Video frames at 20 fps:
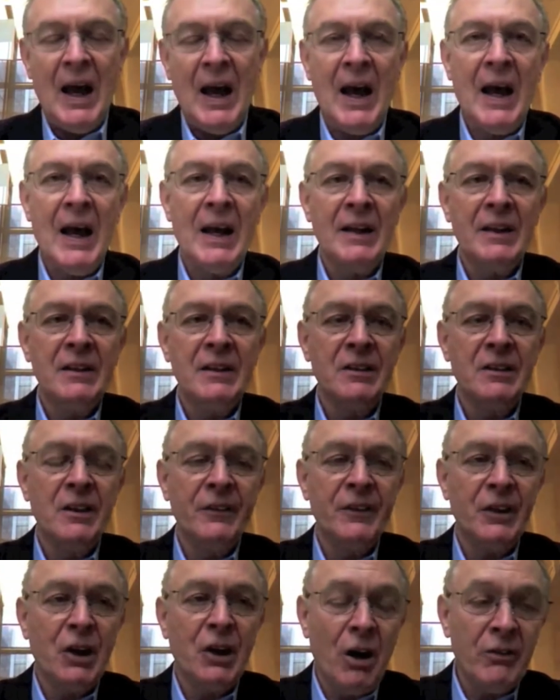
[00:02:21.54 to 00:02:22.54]
And
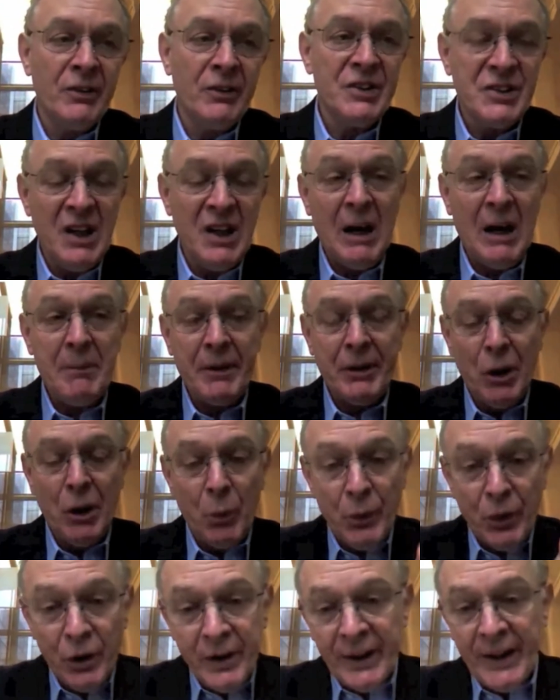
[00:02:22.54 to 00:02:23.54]
the current time, I
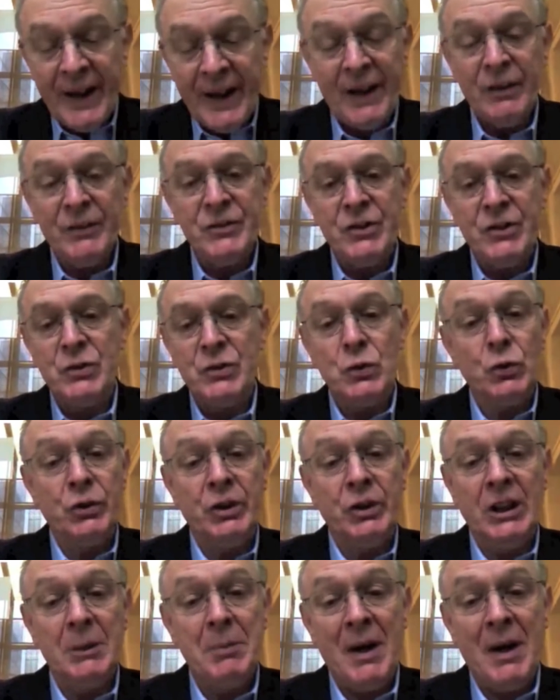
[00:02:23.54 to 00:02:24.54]
know we're going to get on to
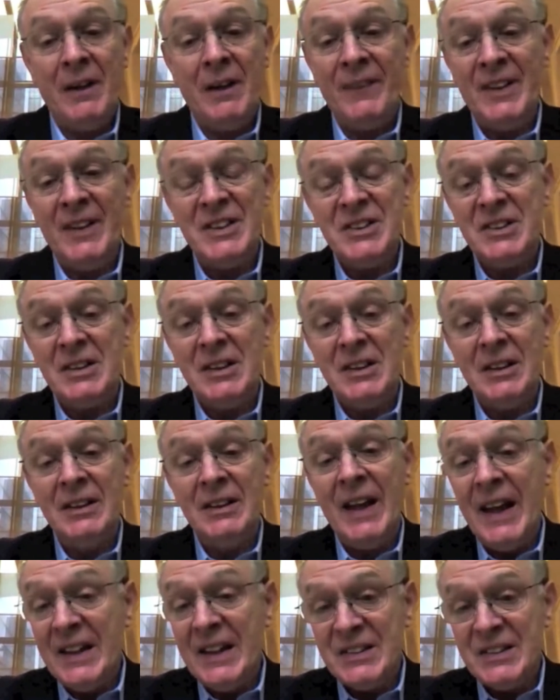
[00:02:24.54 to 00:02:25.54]
talking about this
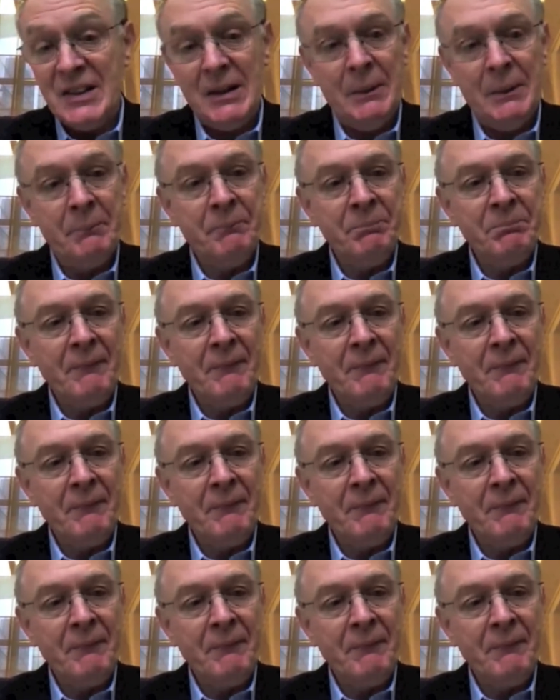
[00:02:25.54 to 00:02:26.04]
later,